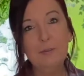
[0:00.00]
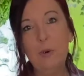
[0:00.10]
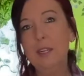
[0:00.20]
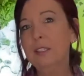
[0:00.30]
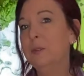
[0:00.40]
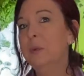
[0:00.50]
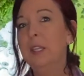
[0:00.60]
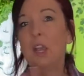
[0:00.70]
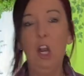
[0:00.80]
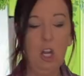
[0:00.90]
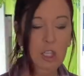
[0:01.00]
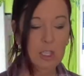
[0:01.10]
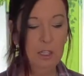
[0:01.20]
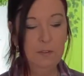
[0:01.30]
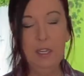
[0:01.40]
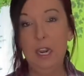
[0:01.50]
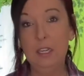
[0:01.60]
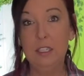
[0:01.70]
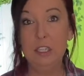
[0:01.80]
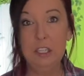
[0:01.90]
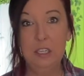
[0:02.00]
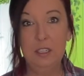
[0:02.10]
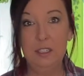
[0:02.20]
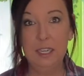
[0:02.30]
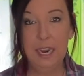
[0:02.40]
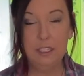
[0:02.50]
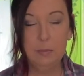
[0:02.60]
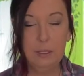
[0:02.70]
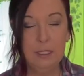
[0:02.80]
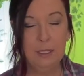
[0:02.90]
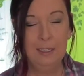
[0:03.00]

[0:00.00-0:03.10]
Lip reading: ones with all of the additional attachments,